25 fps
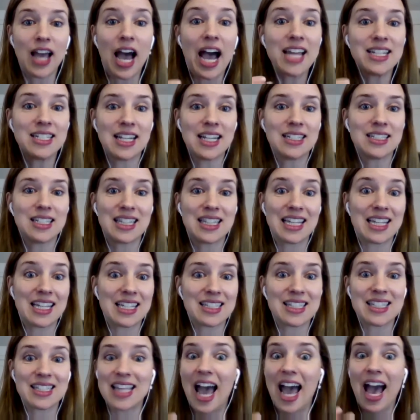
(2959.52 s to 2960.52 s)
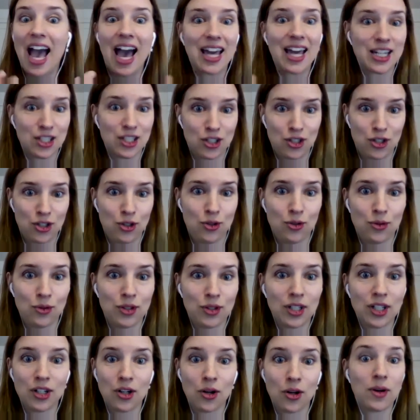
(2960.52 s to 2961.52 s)
I tend to think it's the
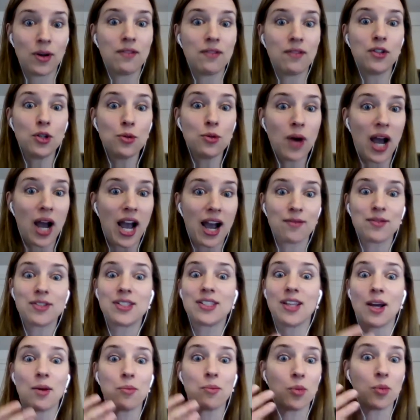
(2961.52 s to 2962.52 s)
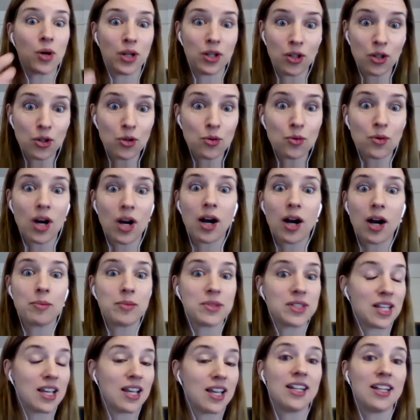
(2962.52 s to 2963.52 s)
attitude. If you have someone who
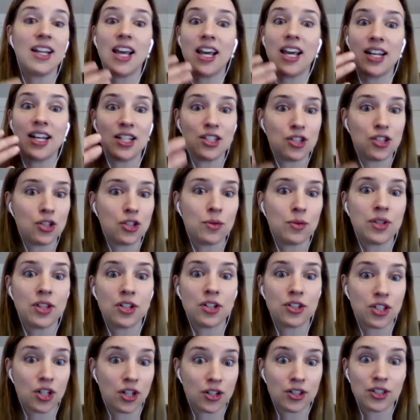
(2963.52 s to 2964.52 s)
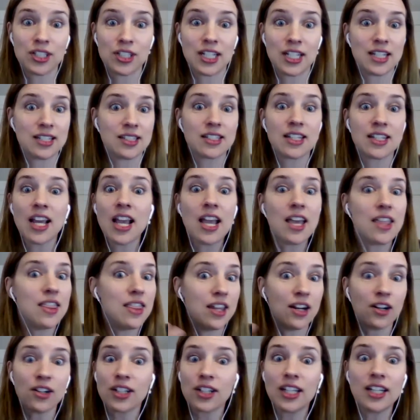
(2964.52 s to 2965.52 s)
comes in and is doing their darndest,
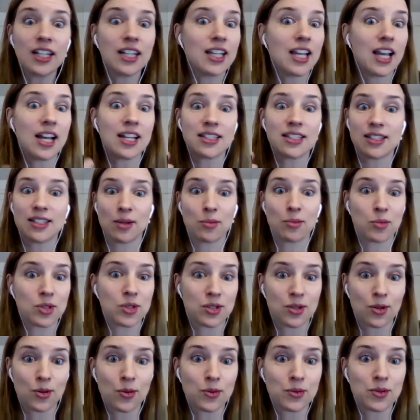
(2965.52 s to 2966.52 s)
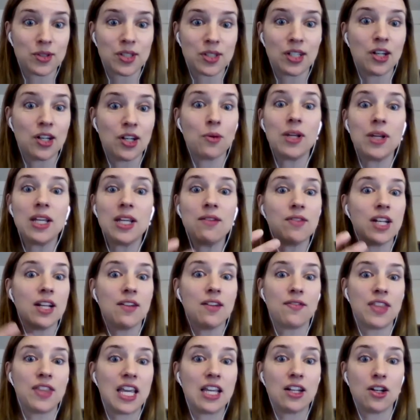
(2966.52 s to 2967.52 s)
they're going to get some results, even
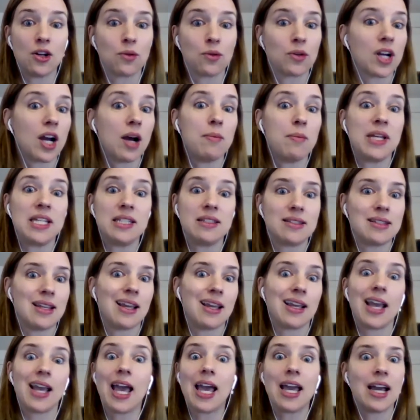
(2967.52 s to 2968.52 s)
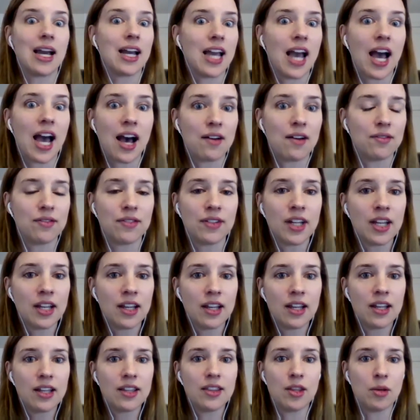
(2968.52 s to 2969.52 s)
if they don't come in saying, hey, I have
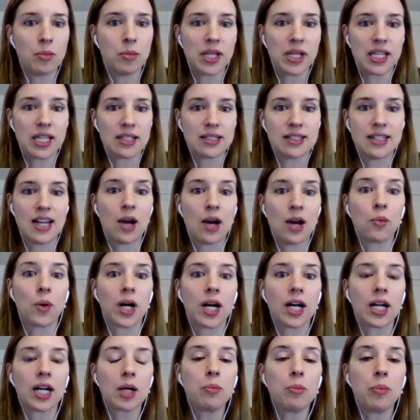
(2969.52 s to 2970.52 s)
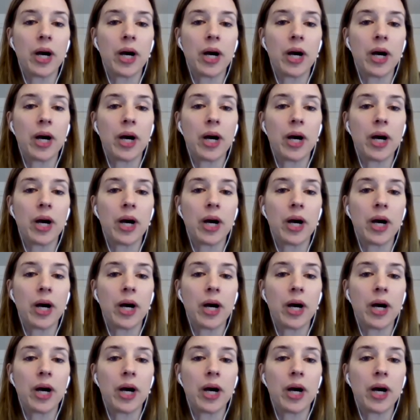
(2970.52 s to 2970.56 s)
the biggest network.